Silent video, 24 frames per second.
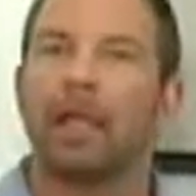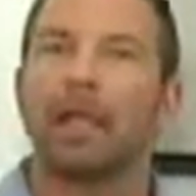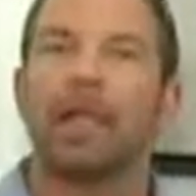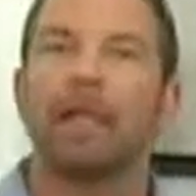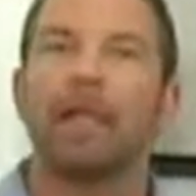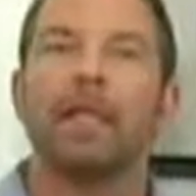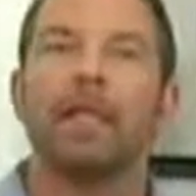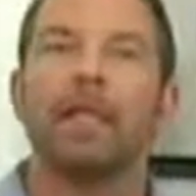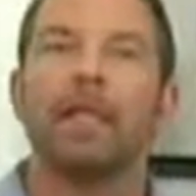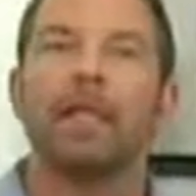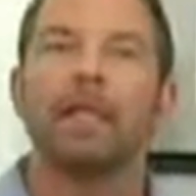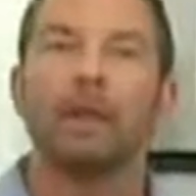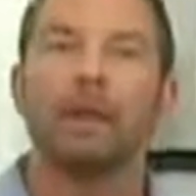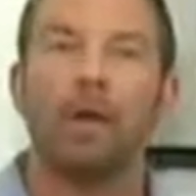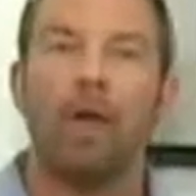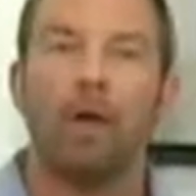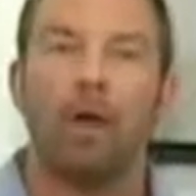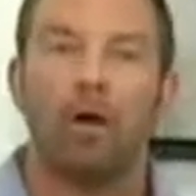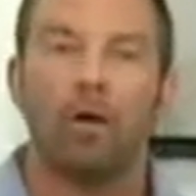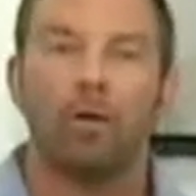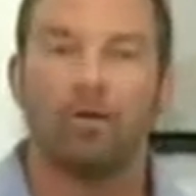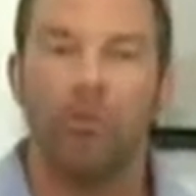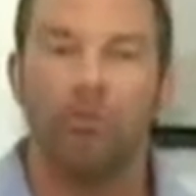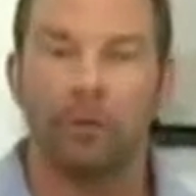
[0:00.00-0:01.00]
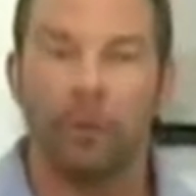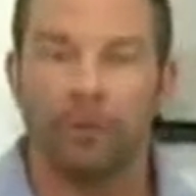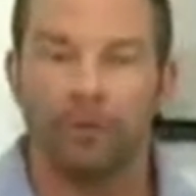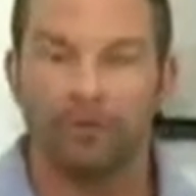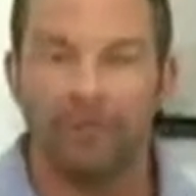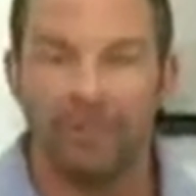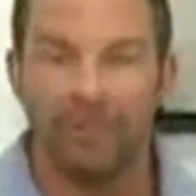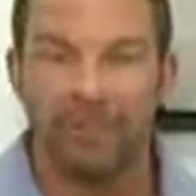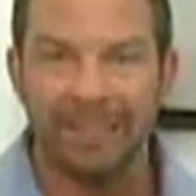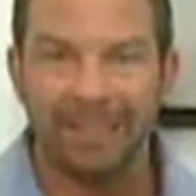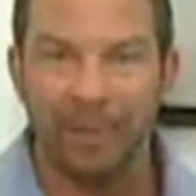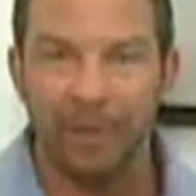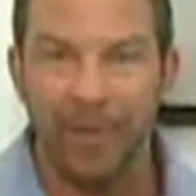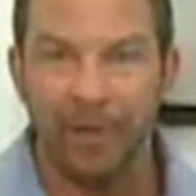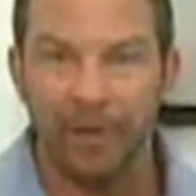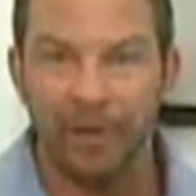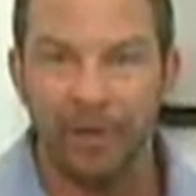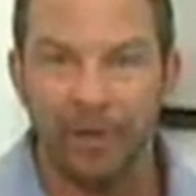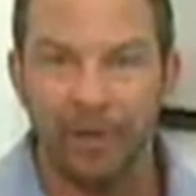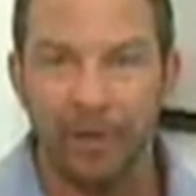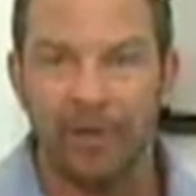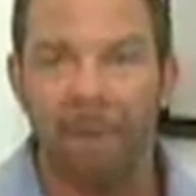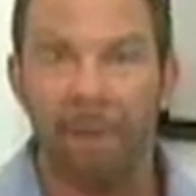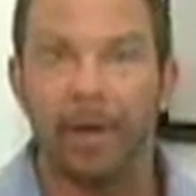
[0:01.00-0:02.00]
He almost
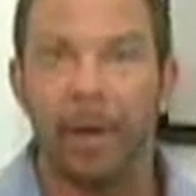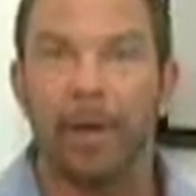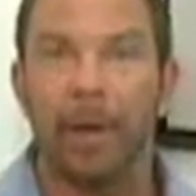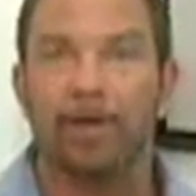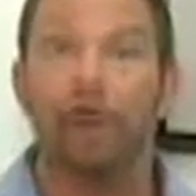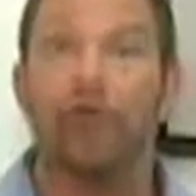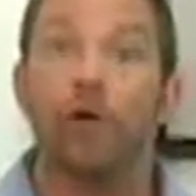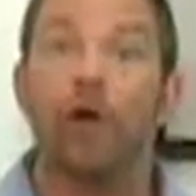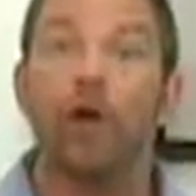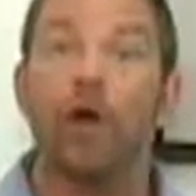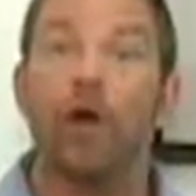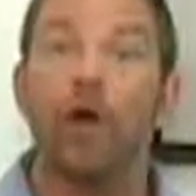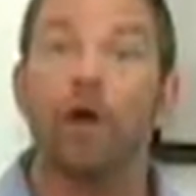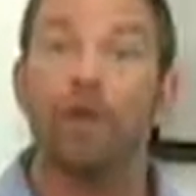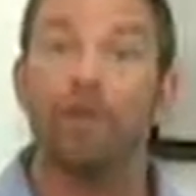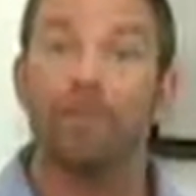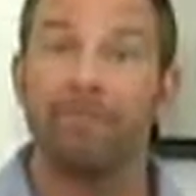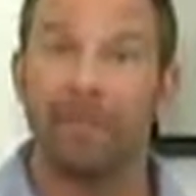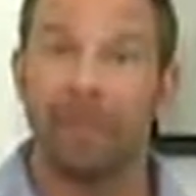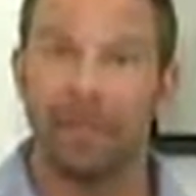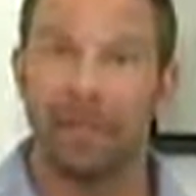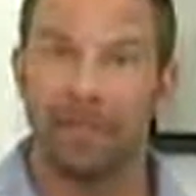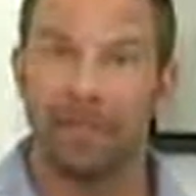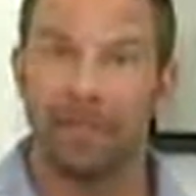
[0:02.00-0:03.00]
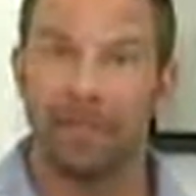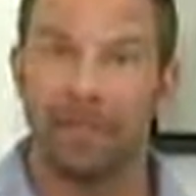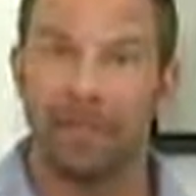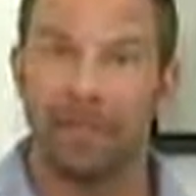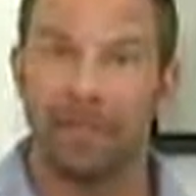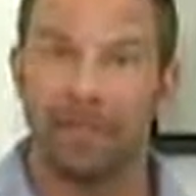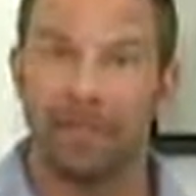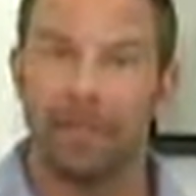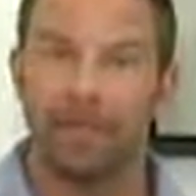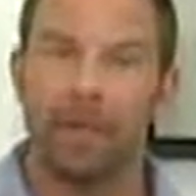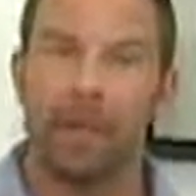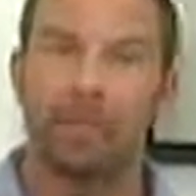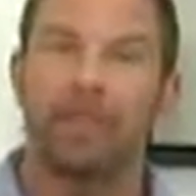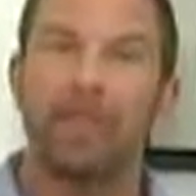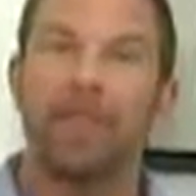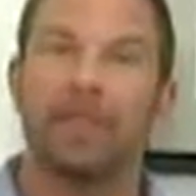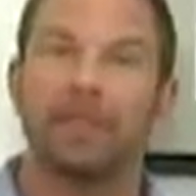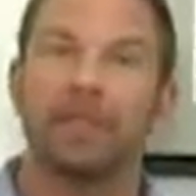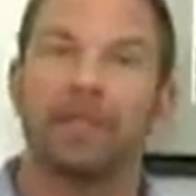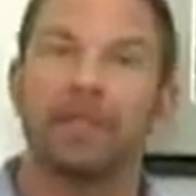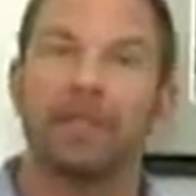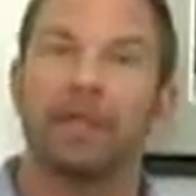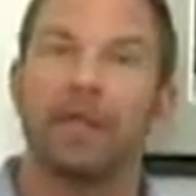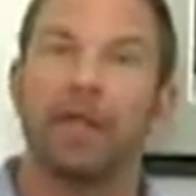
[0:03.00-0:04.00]
nailed it perfectly. Put it
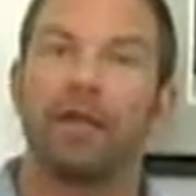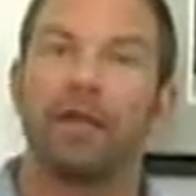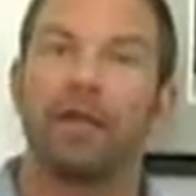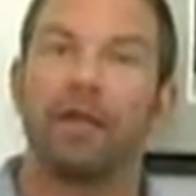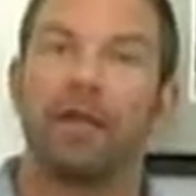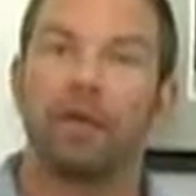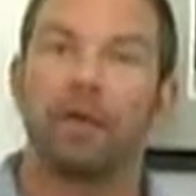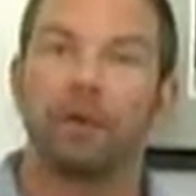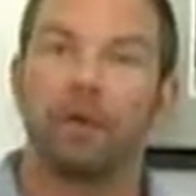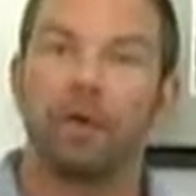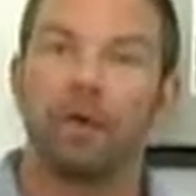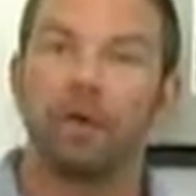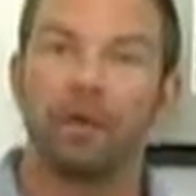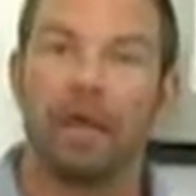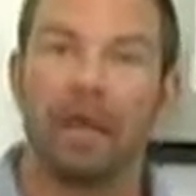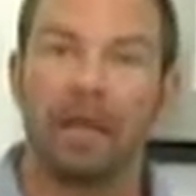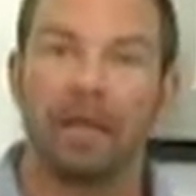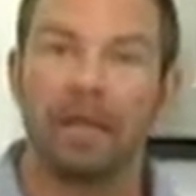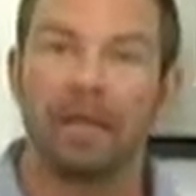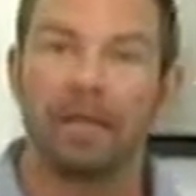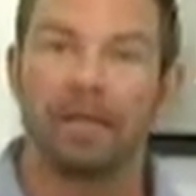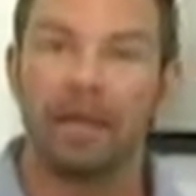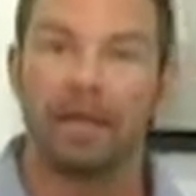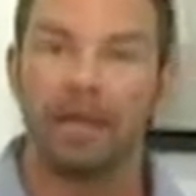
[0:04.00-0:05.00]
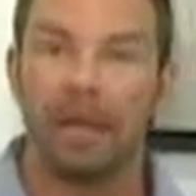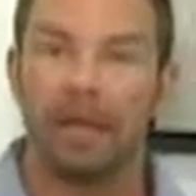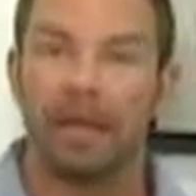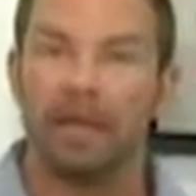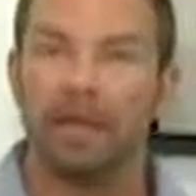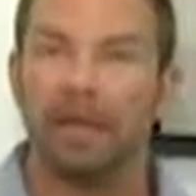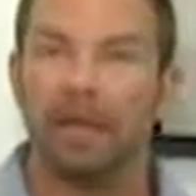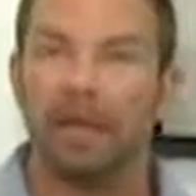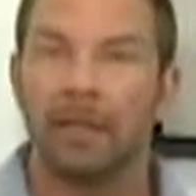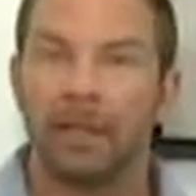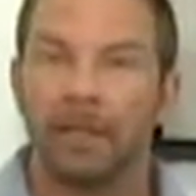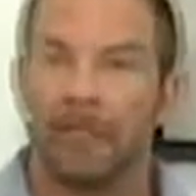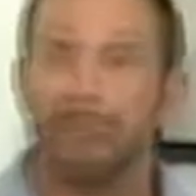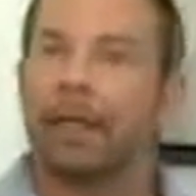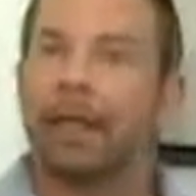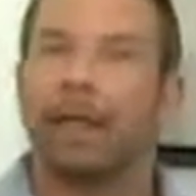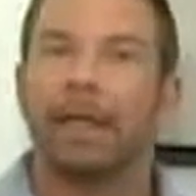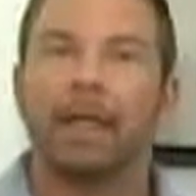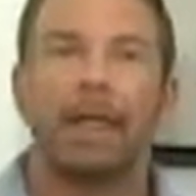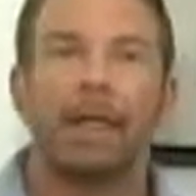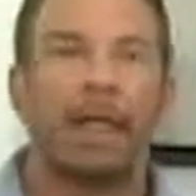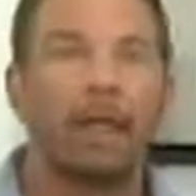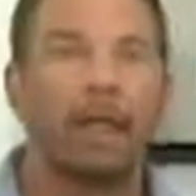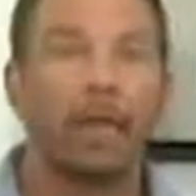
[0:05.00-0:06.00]
this way, if he were a betting man,
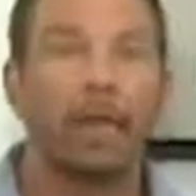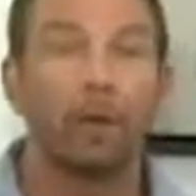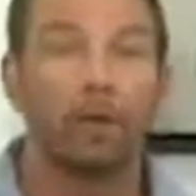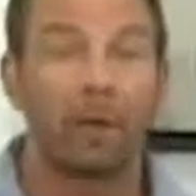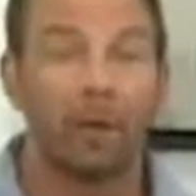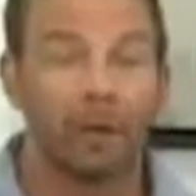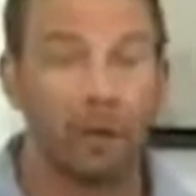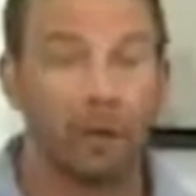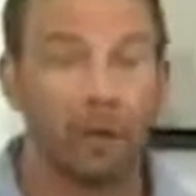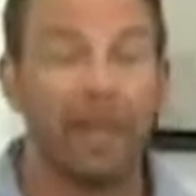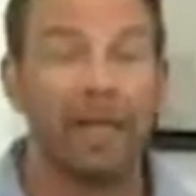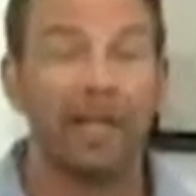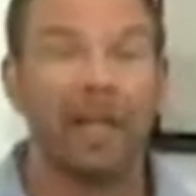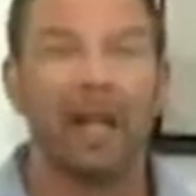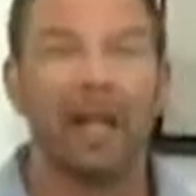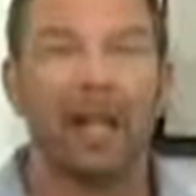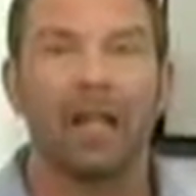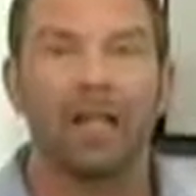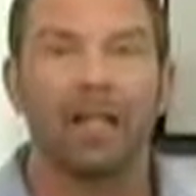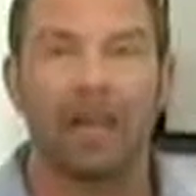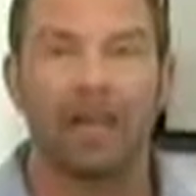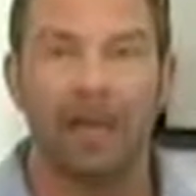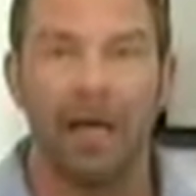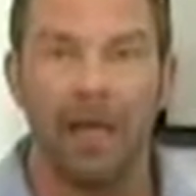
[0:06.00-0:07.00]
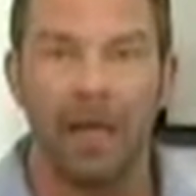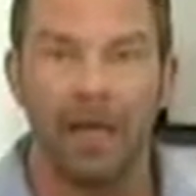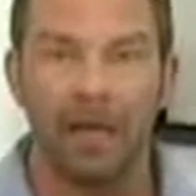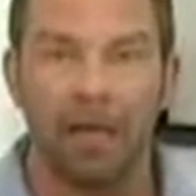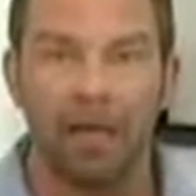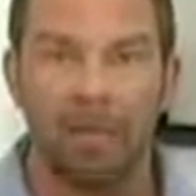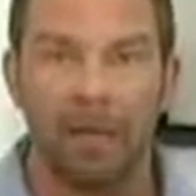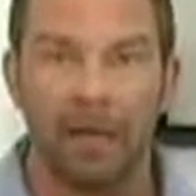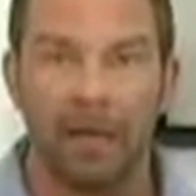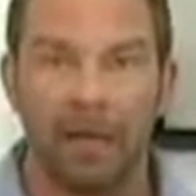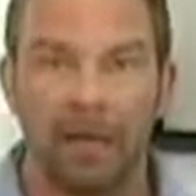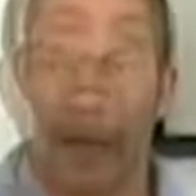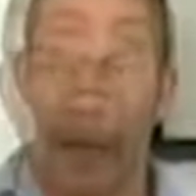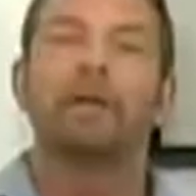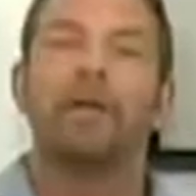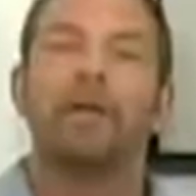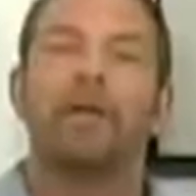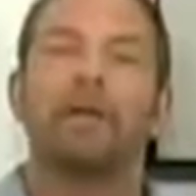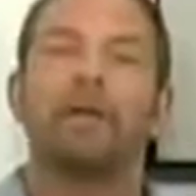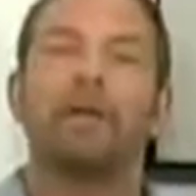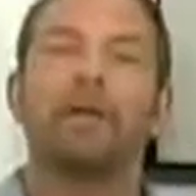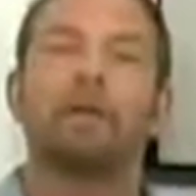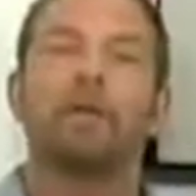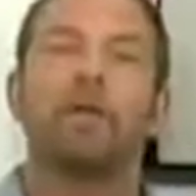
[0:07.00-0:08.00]
he would win a lot of money. Now
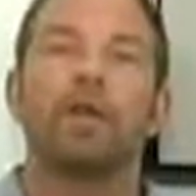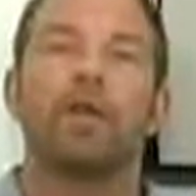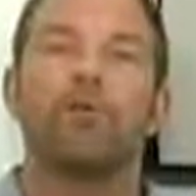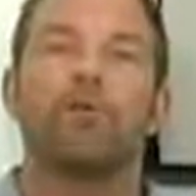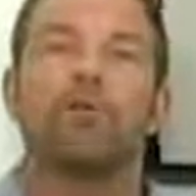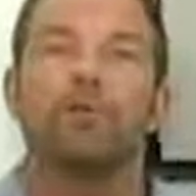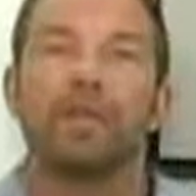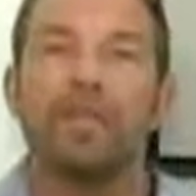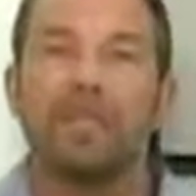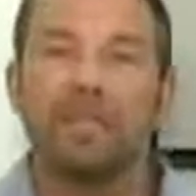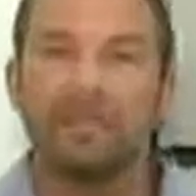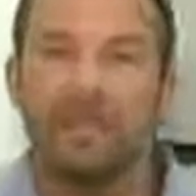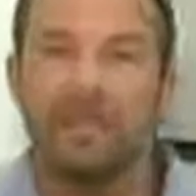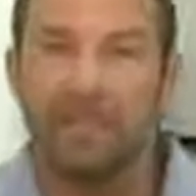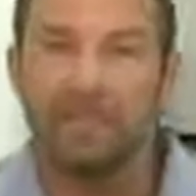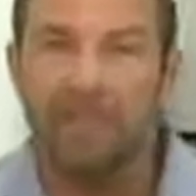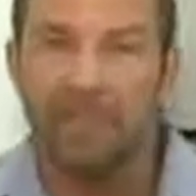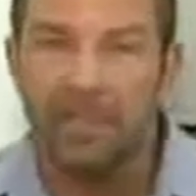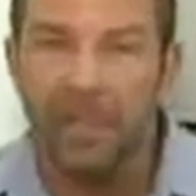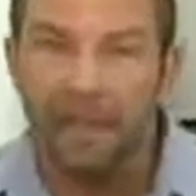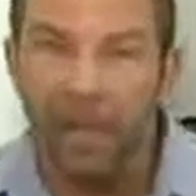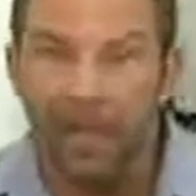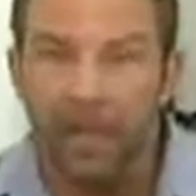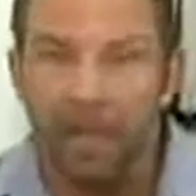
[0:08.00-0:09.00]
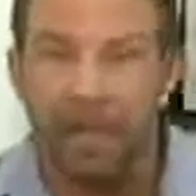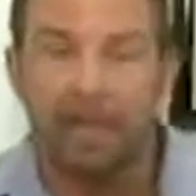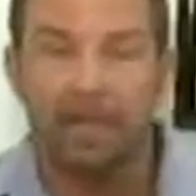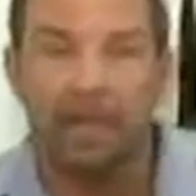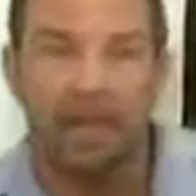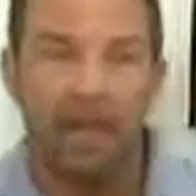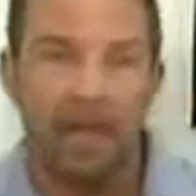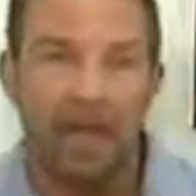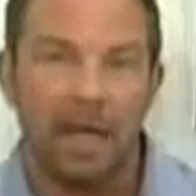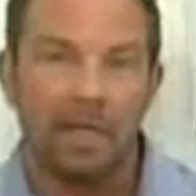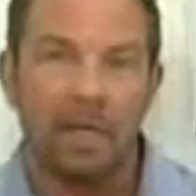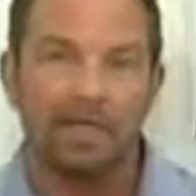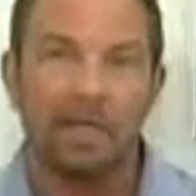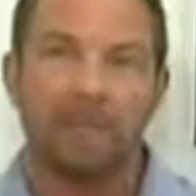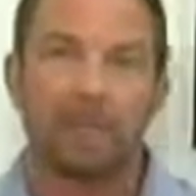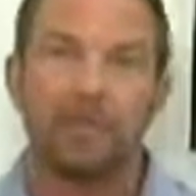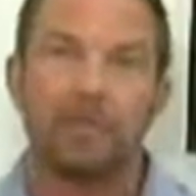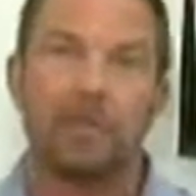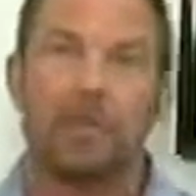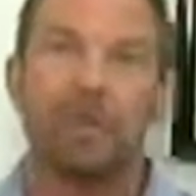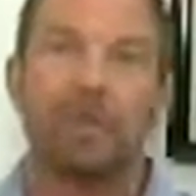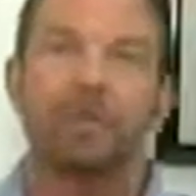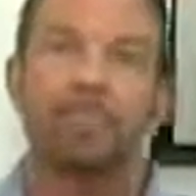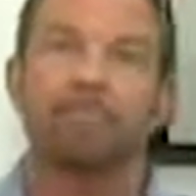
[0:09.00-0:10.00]
here's what a recent study has
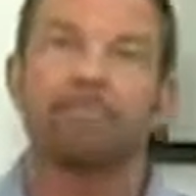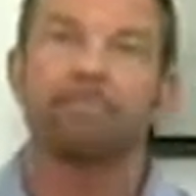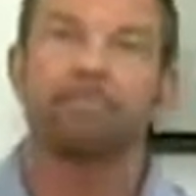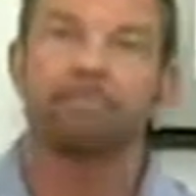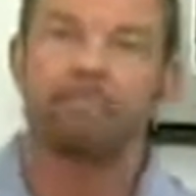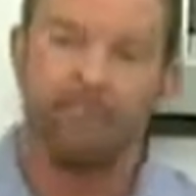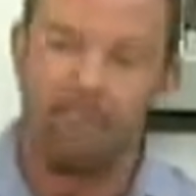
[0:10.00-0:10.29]
shown.